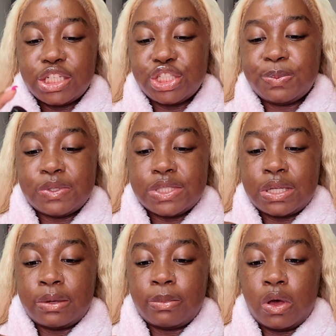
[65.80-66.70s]
I just put
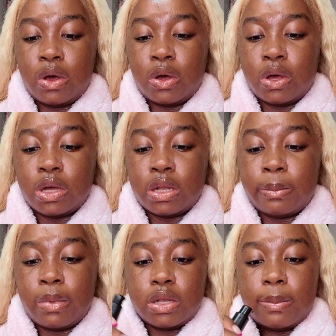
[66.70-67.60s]
some
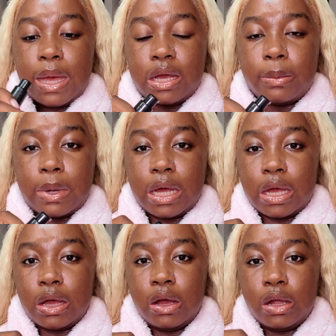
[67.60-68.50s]
on the back of
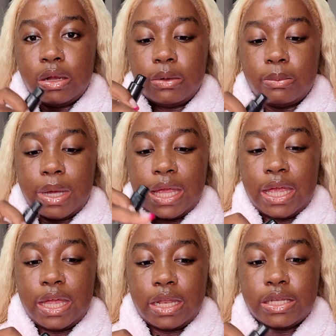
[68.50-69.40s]
my arm, my
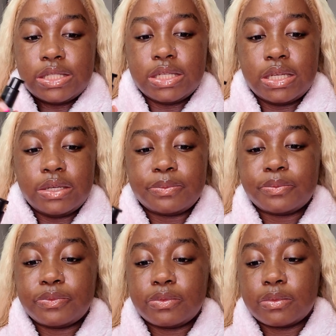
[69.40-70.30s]
hand.
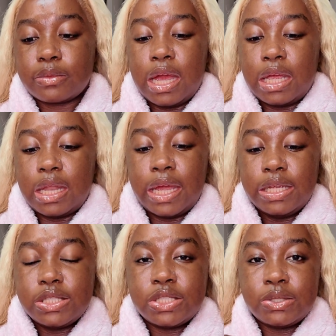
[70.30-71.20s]
I
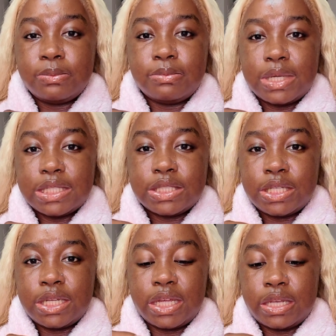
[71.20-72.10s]
like to mix
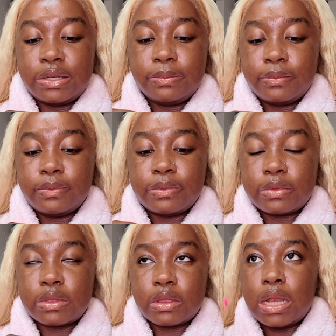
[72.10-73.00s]
it in.
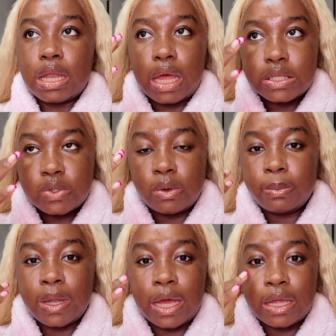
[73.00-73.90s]
And I like to
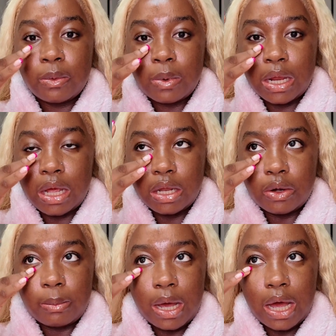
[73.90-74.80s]
apply it right
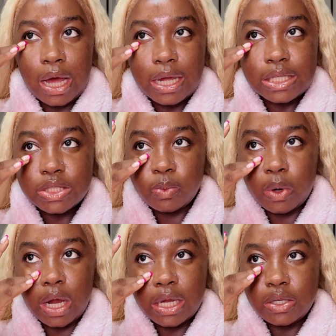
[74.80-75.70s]
under my eyes
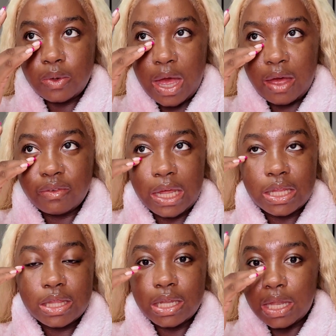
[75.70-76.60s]
where I do have
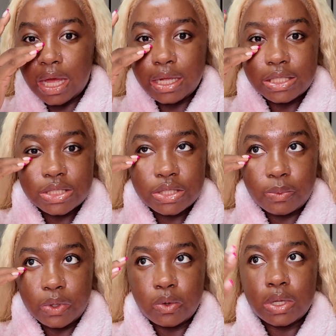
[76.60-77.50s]
like the lines, the
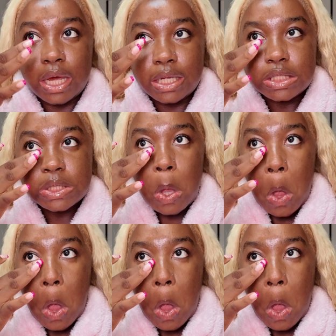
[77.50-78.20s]
wrinkle lines.